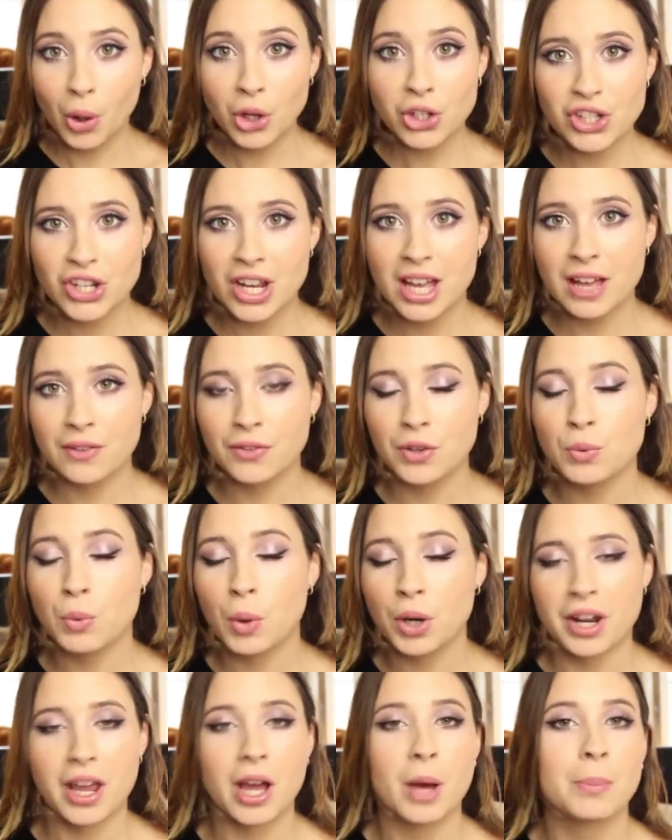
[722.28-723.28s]
watch it, if you
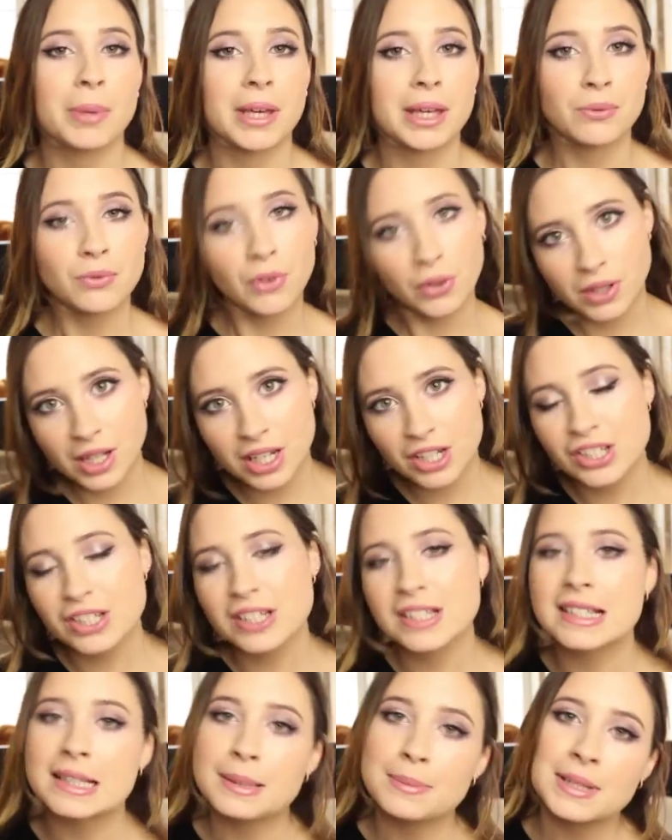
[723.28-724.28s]
want help picking
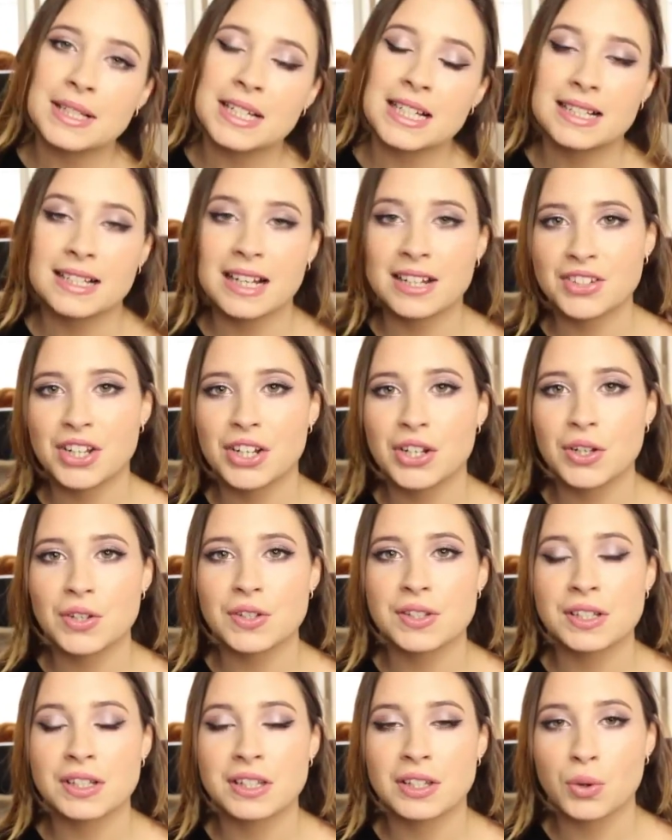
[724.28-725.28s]
foundations, lipsticks,
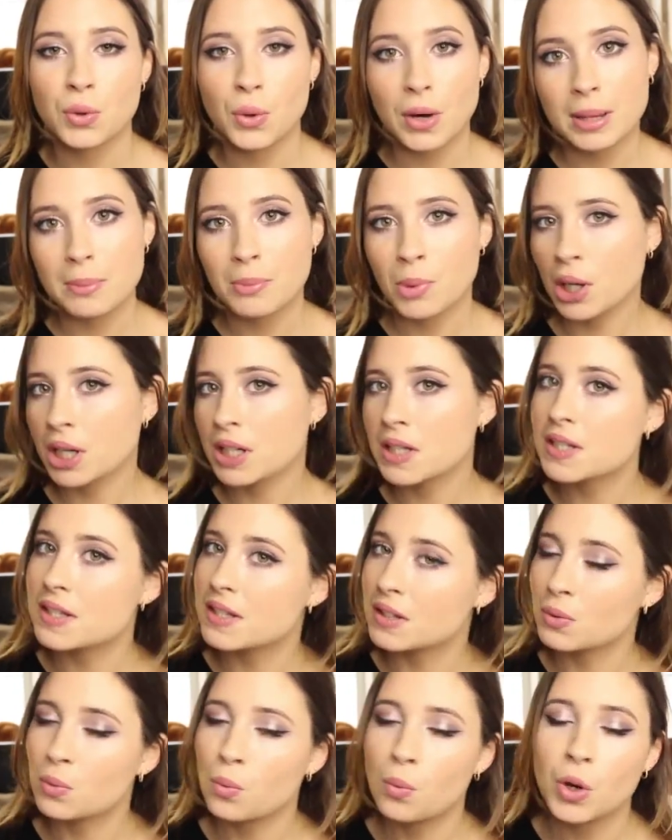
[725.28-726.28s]
eyeshadows and the great
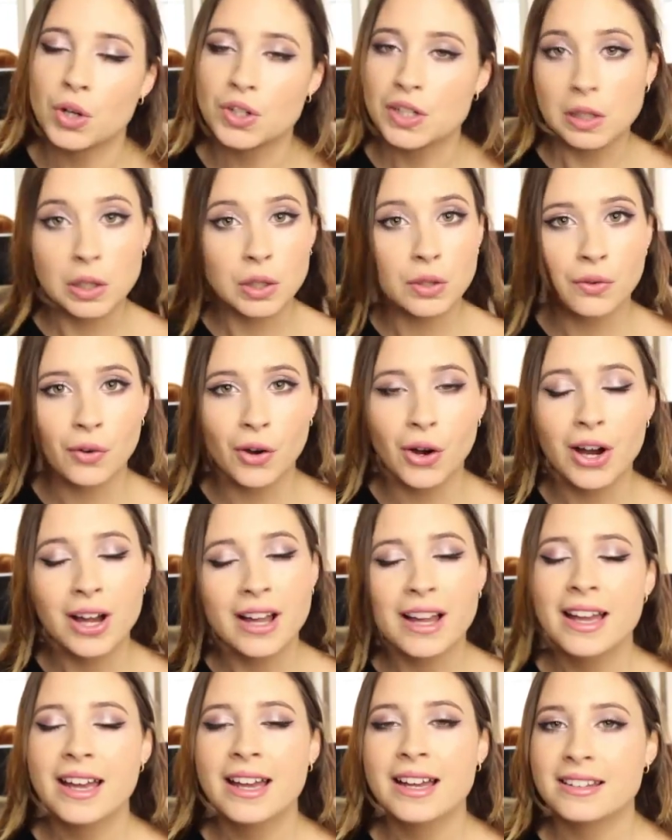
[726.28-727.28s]
brands and what to look
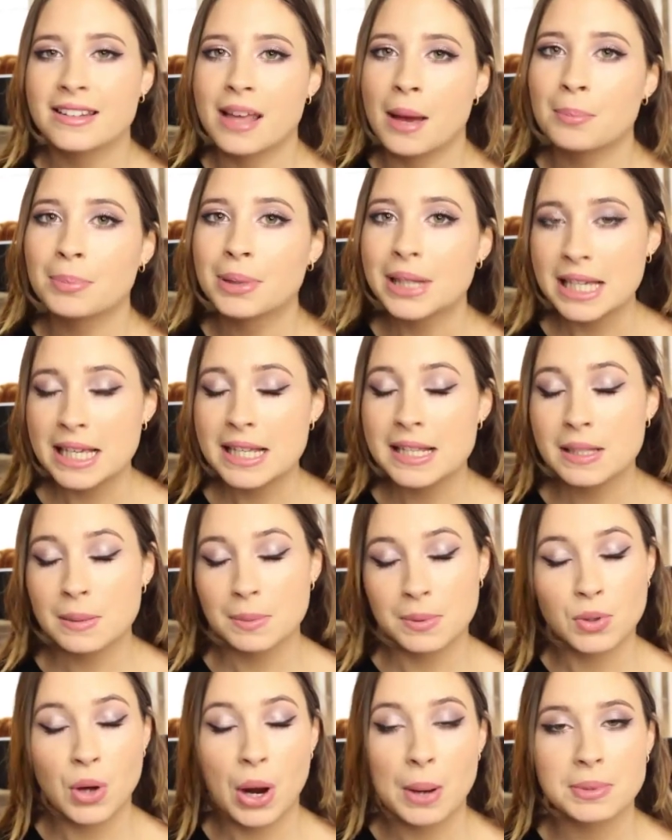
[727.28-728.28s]
for, then please
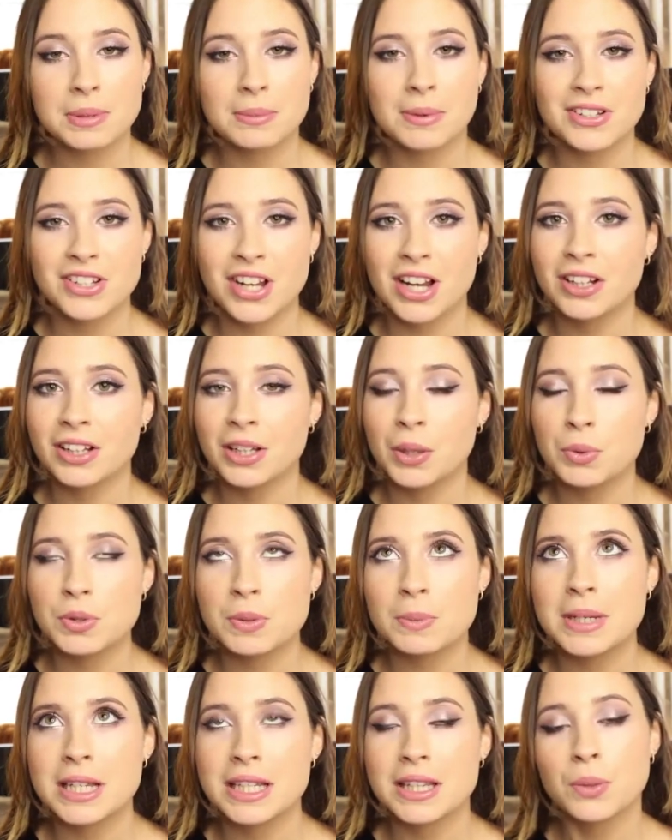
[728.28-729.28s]
subscribe to my channel. It
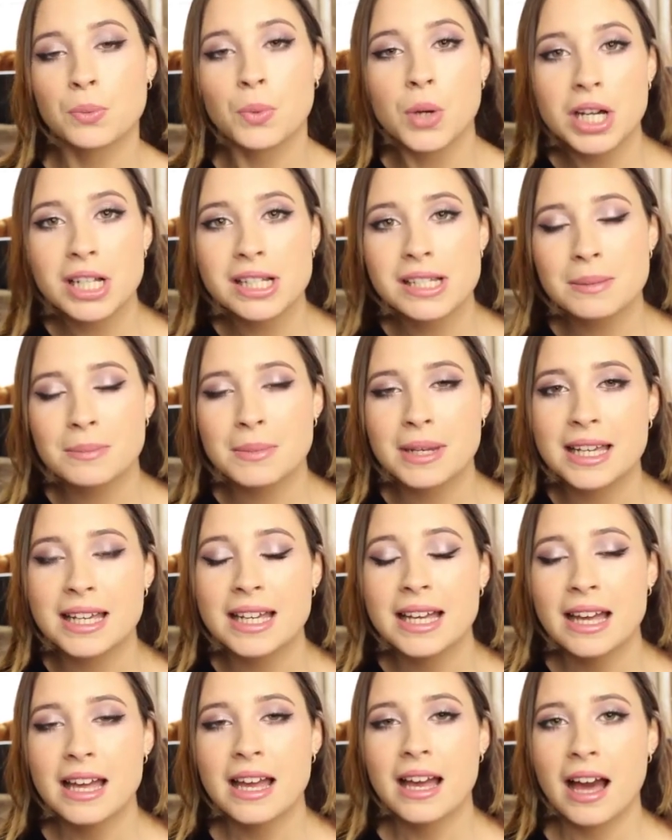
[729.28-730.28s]
would mean the world to
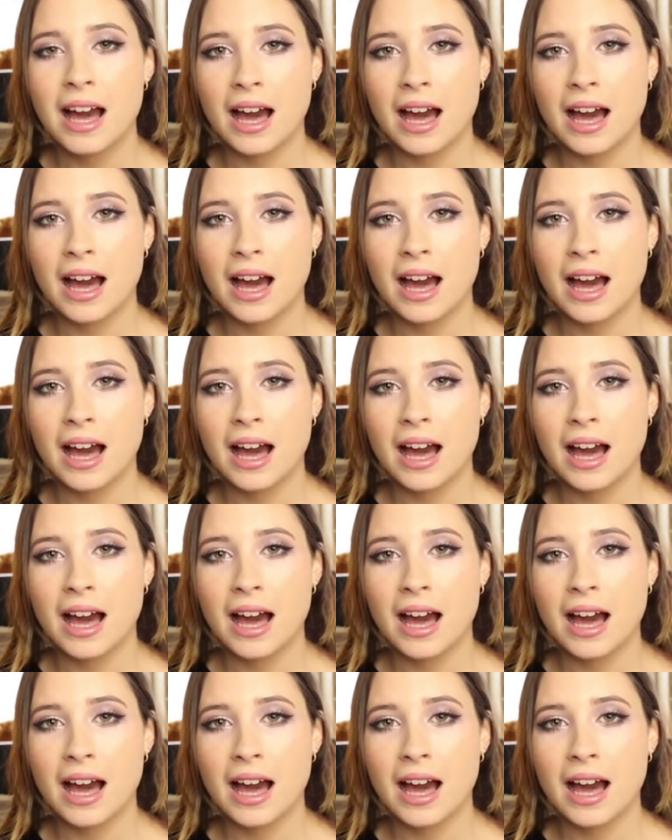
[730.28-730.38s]
me.